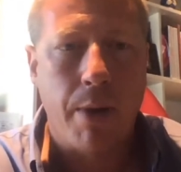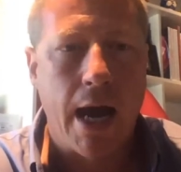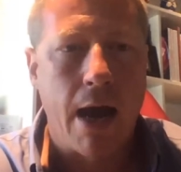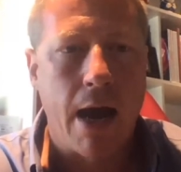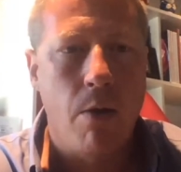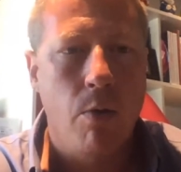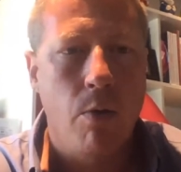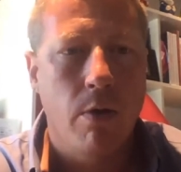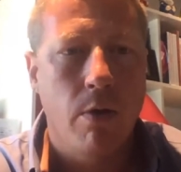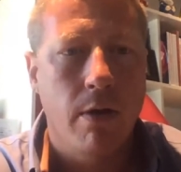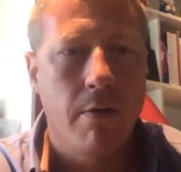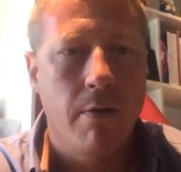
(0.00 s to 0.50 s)

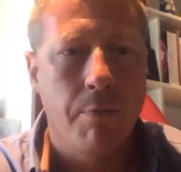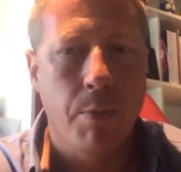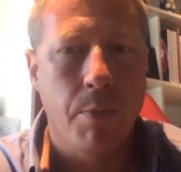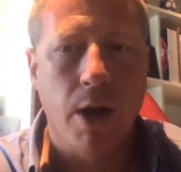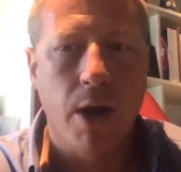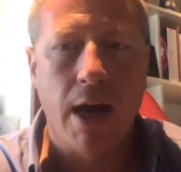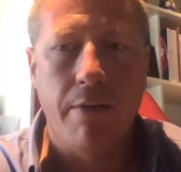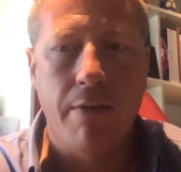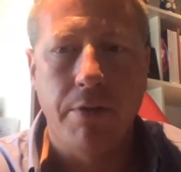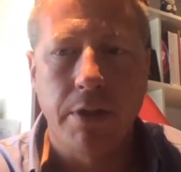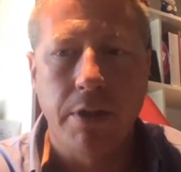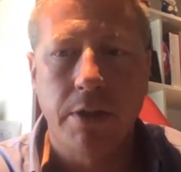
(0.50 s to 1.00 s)
But the
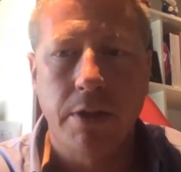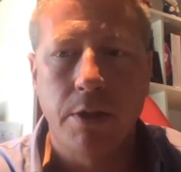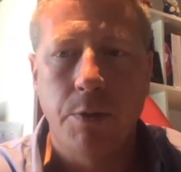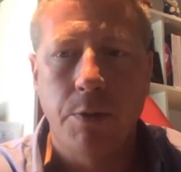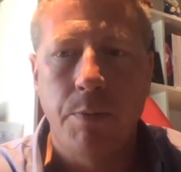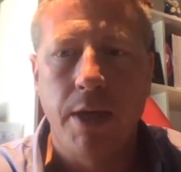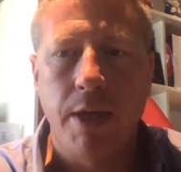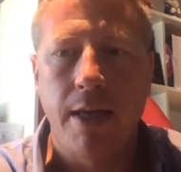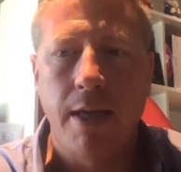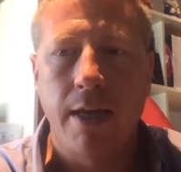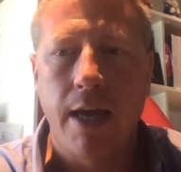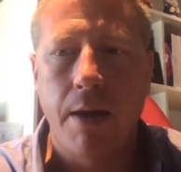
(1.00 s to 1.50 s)
power of
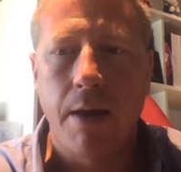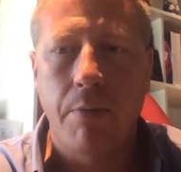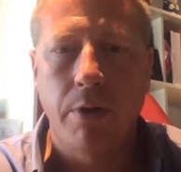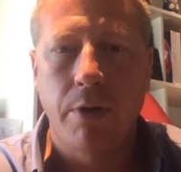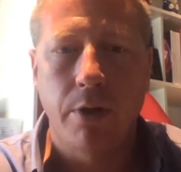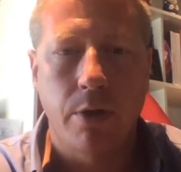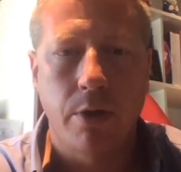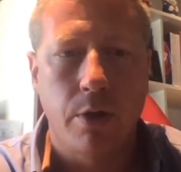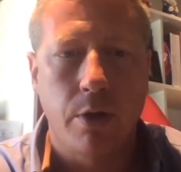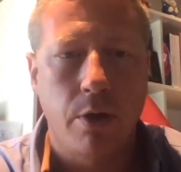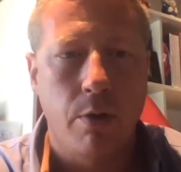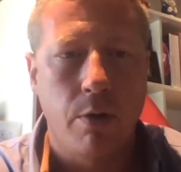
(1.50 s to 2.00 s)
Bravas is
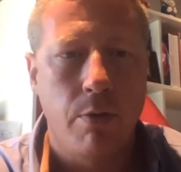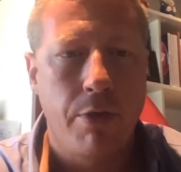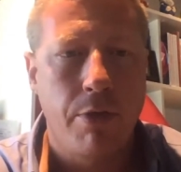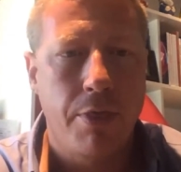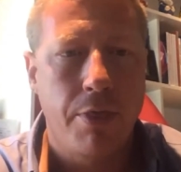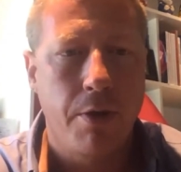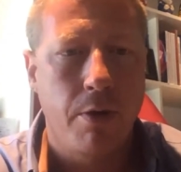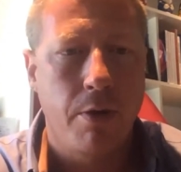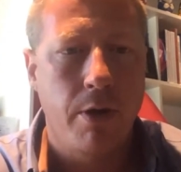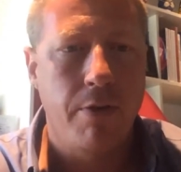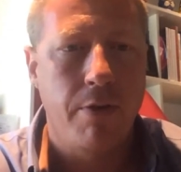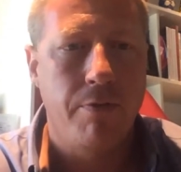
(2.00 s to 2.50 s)
being able
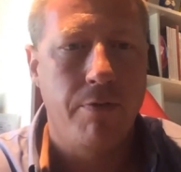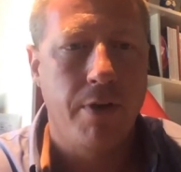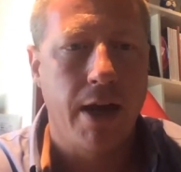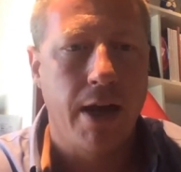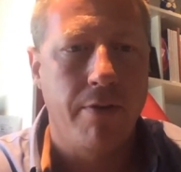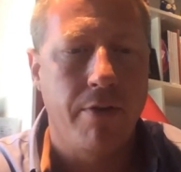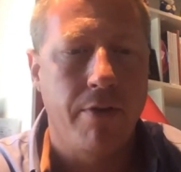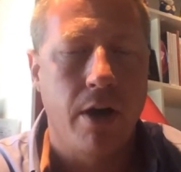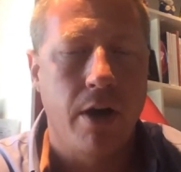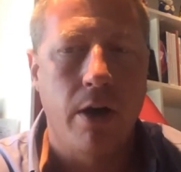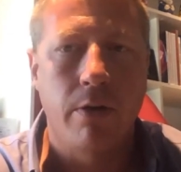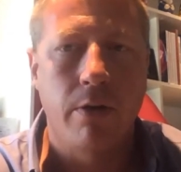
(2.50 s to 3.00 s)
to do
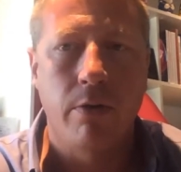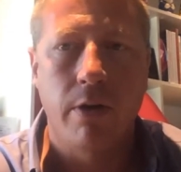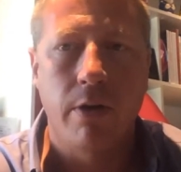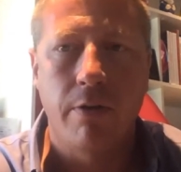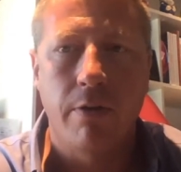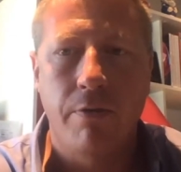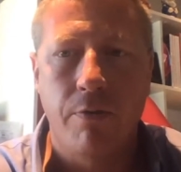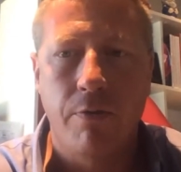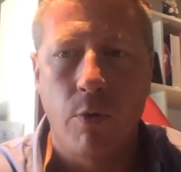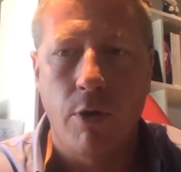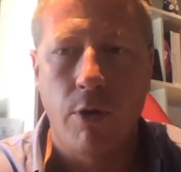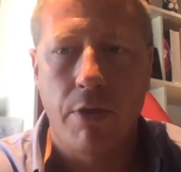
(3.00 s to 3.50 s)

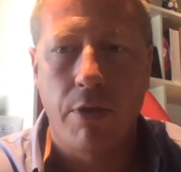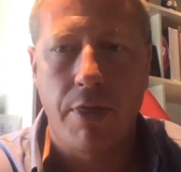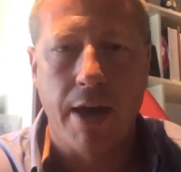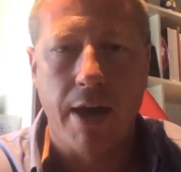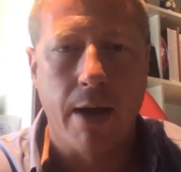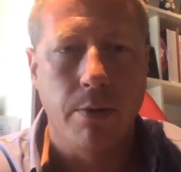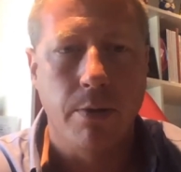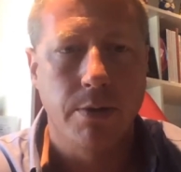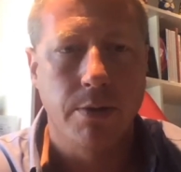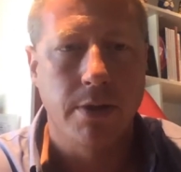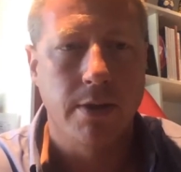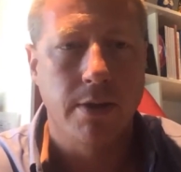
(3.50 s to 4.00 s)
3,500 to
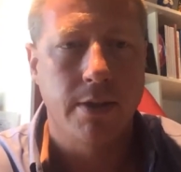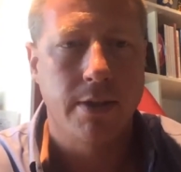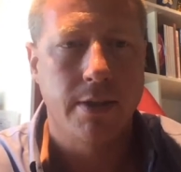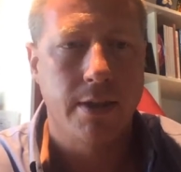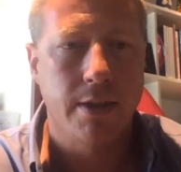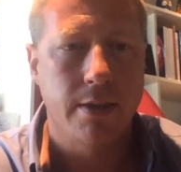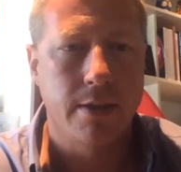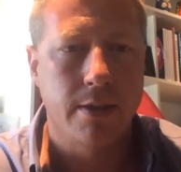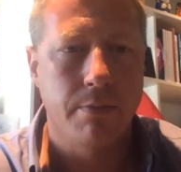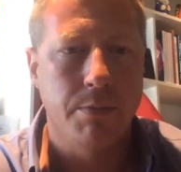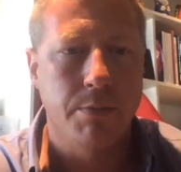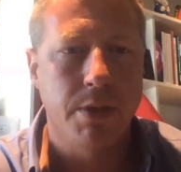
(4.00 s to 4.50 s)

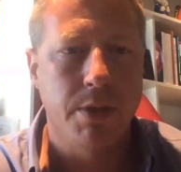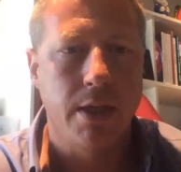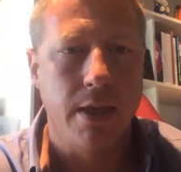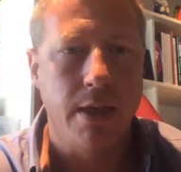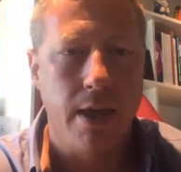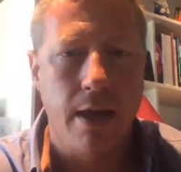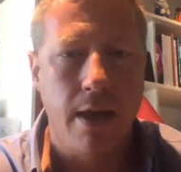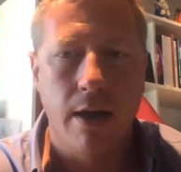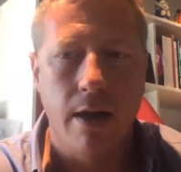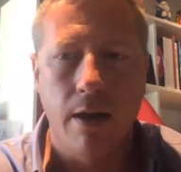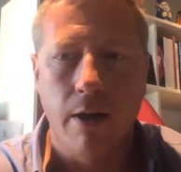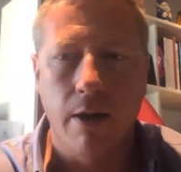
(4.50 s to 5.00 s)
4,000
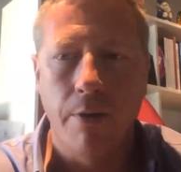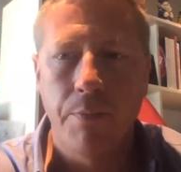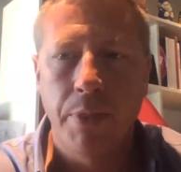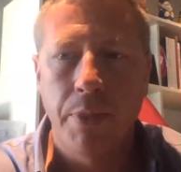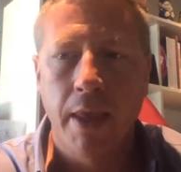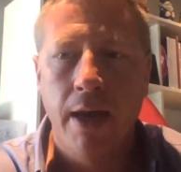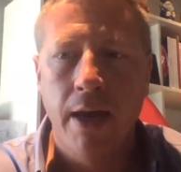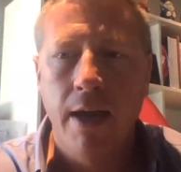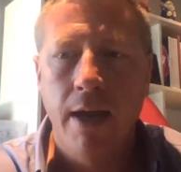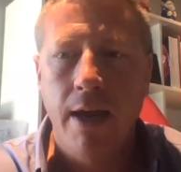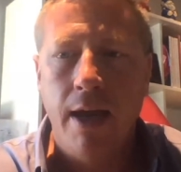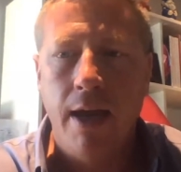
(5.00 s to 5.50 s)
systems a
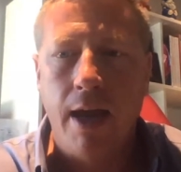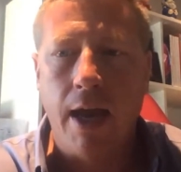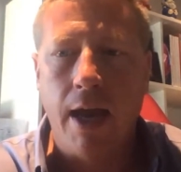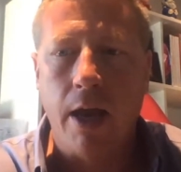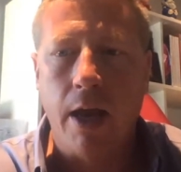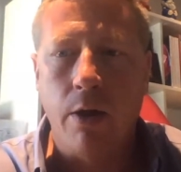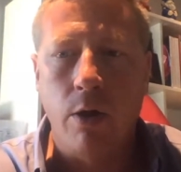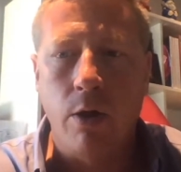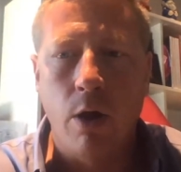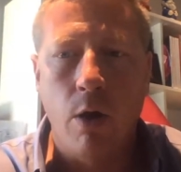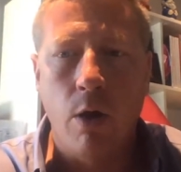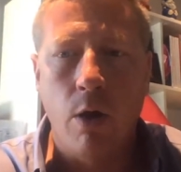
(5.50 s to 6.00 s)
year